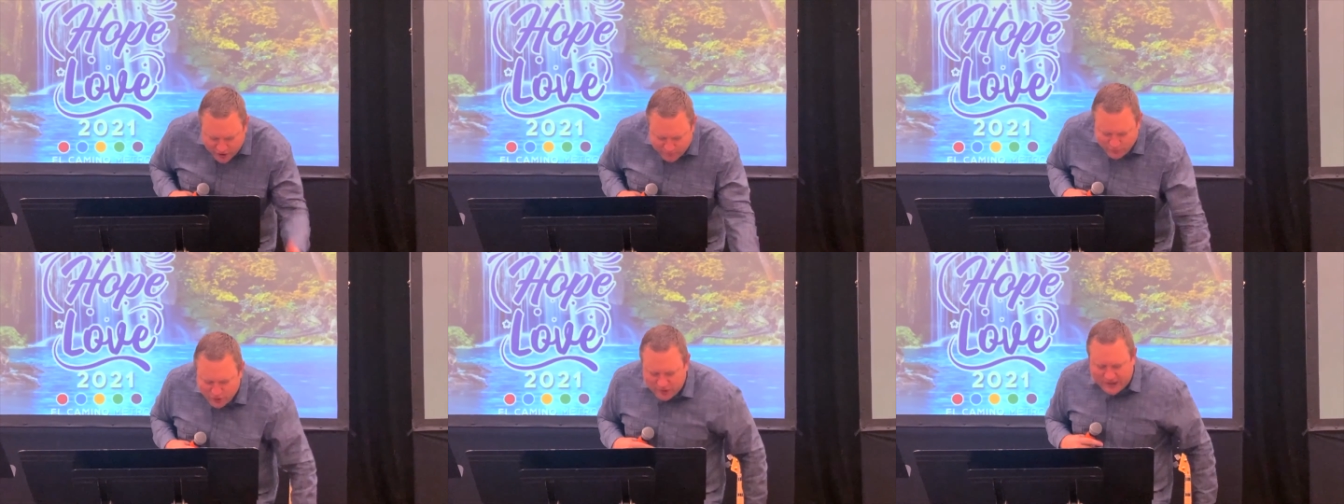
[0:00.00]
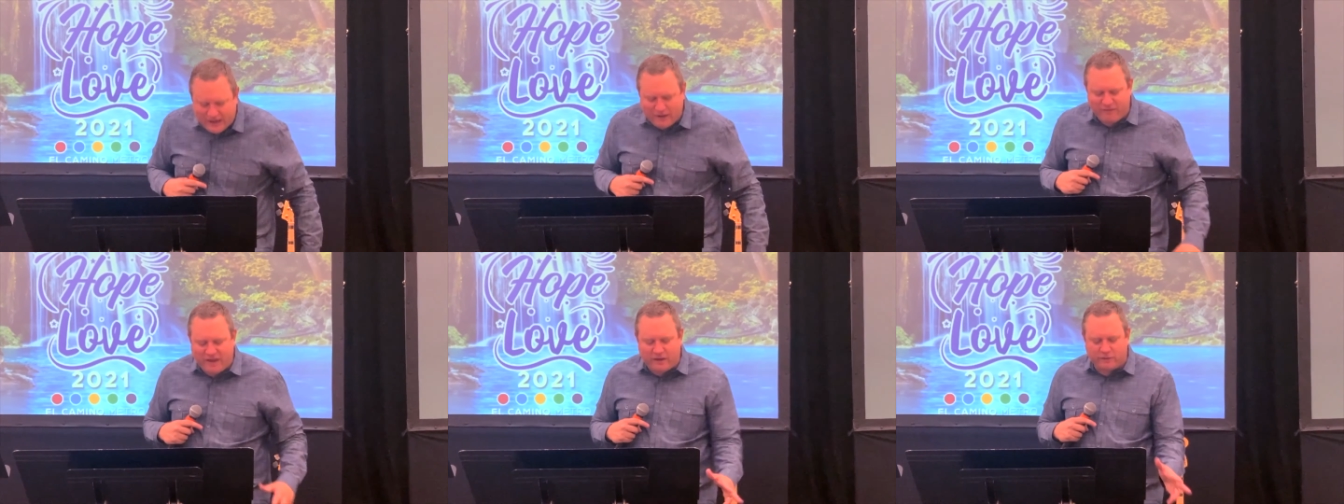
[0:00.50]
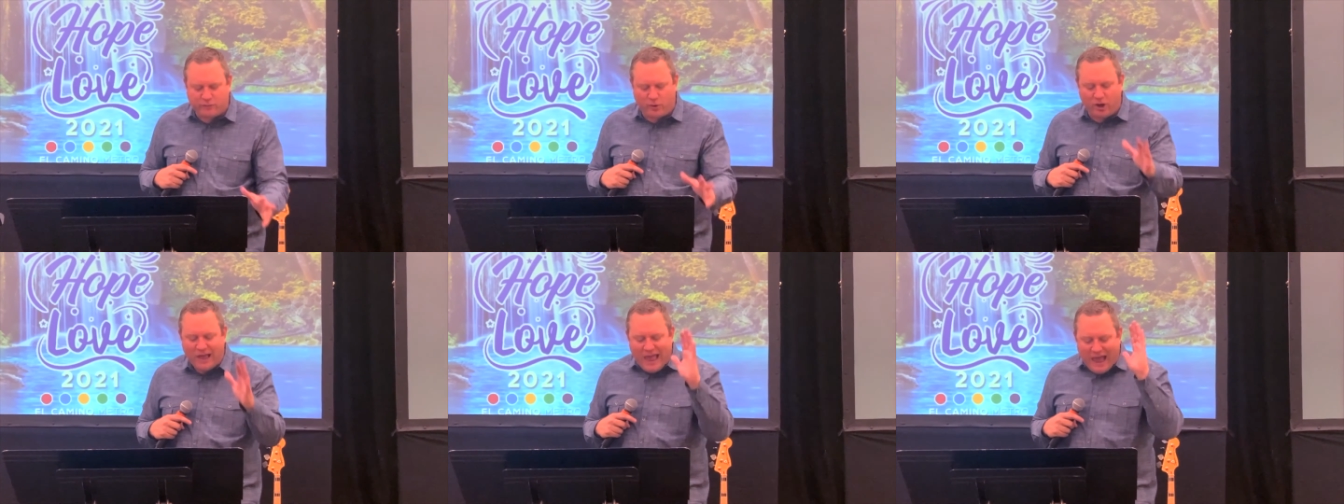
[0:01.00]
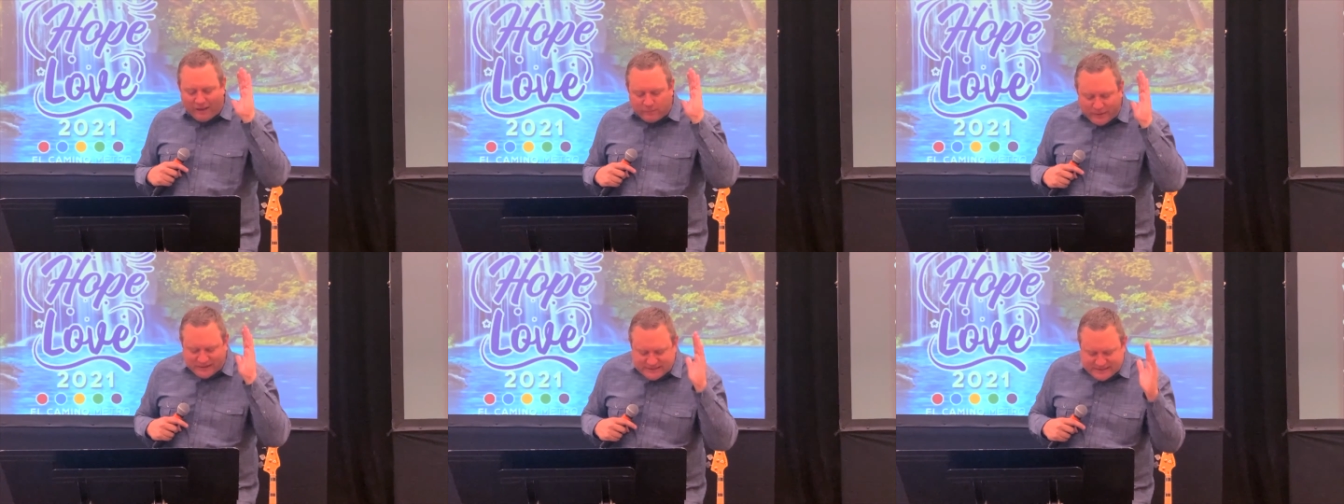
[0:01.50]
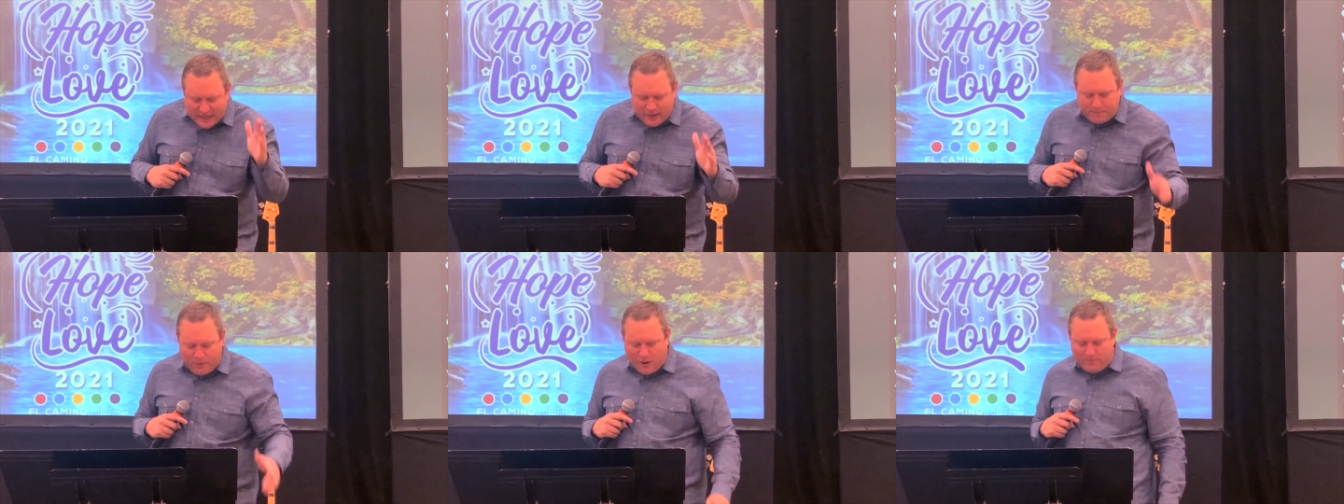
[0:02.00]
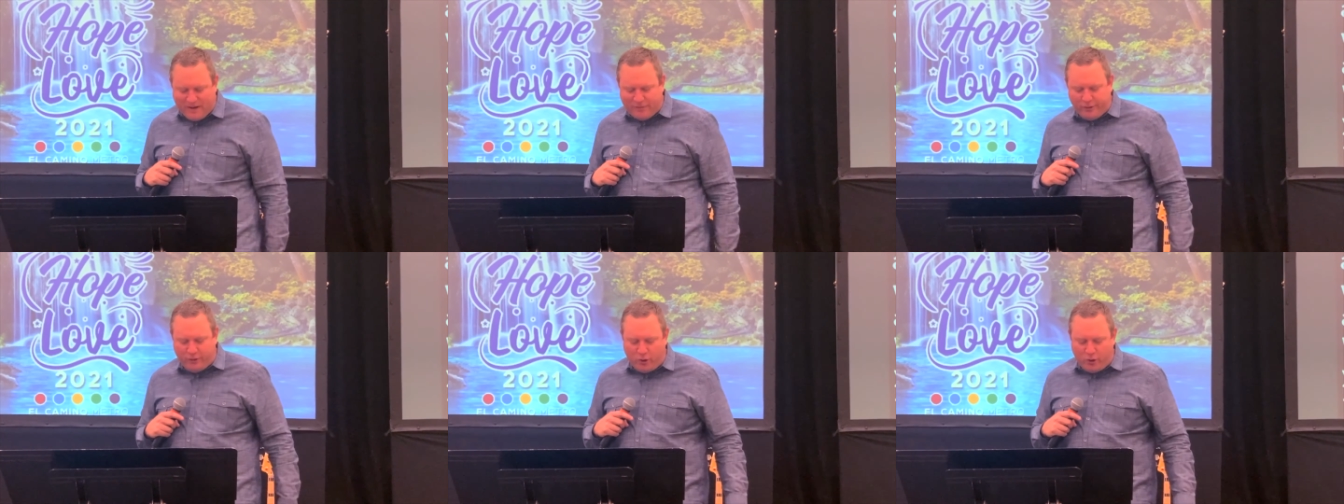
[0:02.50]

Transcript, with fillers: community of Israel has been set apart by the